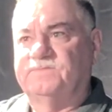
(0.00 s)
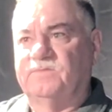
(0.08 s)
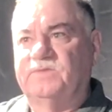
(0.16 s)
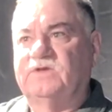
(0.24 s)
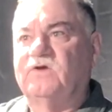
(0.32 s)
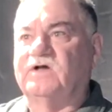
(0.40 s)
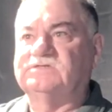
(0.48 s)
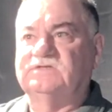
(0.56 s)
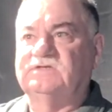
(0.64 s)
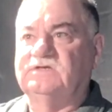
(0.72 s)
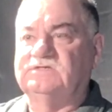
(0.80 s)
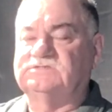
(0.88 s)
Because of
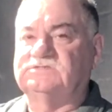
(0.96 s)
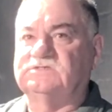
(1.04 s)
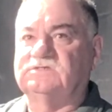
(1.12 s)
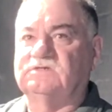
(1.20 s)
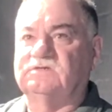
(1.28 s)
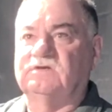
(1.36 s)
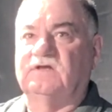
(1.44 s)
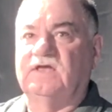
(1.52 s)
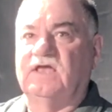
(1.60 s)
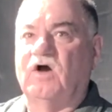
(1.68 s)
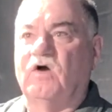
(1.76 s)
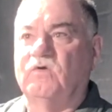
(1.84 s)
these
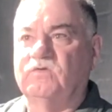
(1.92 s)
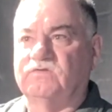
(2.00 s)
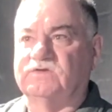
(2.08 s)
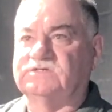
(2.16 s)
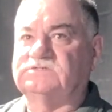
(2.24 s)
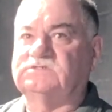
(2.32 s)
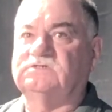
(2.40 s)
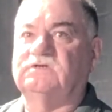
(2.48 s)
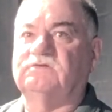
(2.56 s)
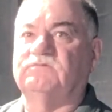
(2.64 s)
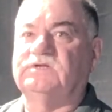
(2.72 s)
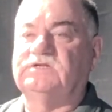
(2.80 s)
onerous,
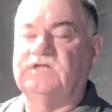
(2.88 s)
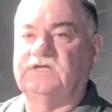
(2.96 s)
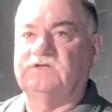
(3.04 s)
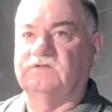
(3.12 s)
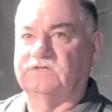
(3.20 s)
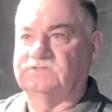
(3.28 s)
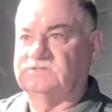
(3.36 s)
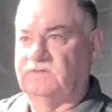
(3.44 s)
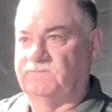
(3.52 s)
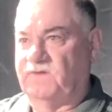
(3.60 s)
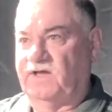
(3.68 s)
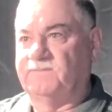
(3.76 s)
ridiculous,
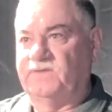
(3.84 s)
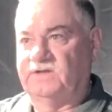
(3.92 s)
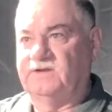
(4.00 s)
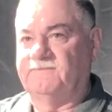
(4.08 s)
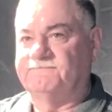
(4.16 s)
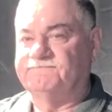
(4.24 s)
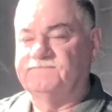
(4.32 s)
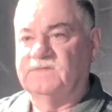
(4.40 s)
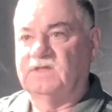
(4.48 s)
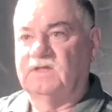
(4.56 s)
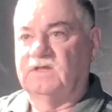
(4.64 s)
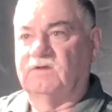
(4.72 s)
in my opinion,
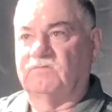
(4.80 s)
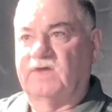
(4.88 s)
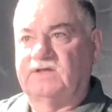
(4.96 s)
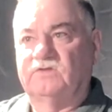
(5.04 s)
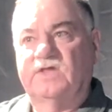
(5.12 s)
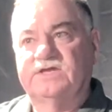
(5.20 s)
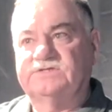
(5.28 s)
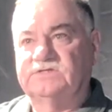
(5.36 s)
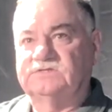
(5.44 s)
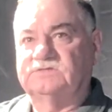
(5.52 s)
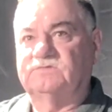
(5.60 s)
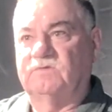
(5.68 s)

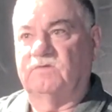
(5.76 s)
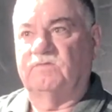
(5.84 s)
regulations,